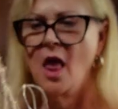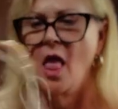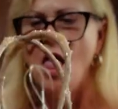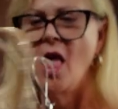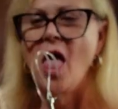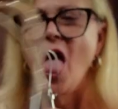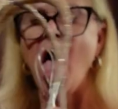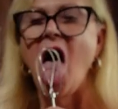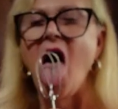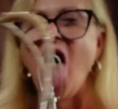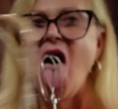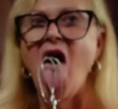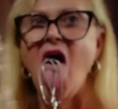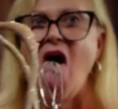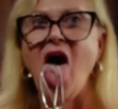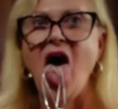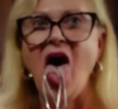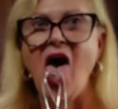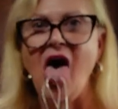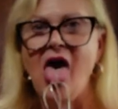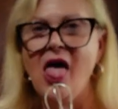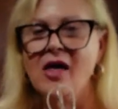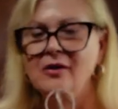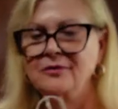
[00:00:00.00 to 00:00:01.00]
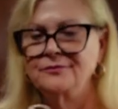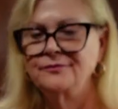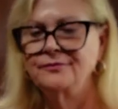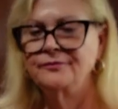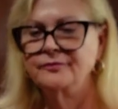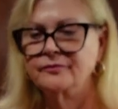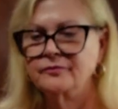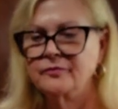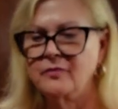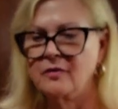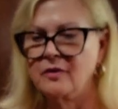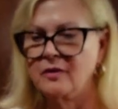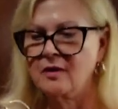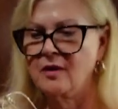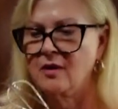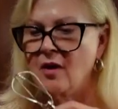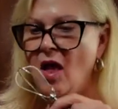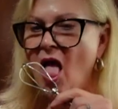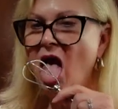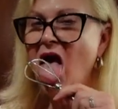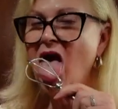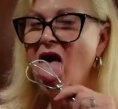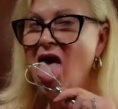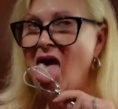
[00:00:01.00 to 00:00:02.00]
I got one!
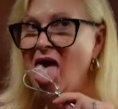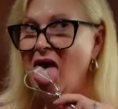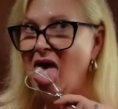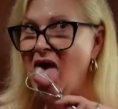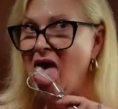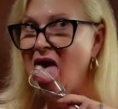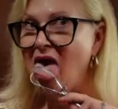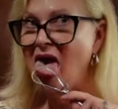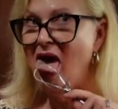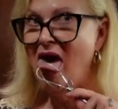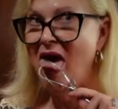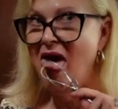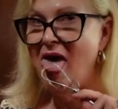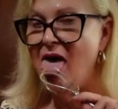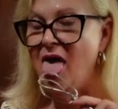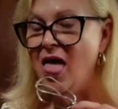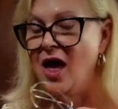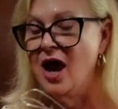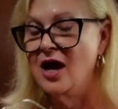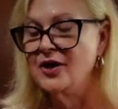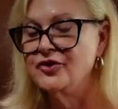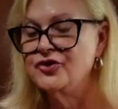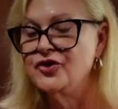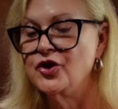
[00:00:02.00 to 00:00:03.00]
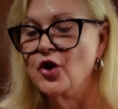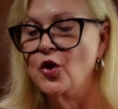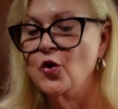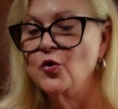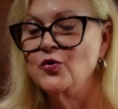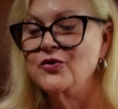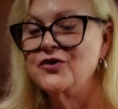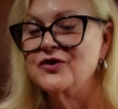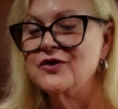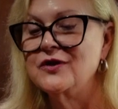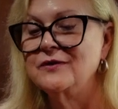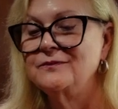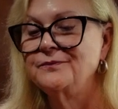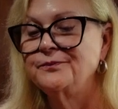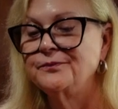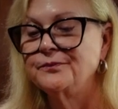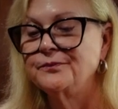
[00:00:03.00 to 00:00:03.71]
Mm-hmm. On toast?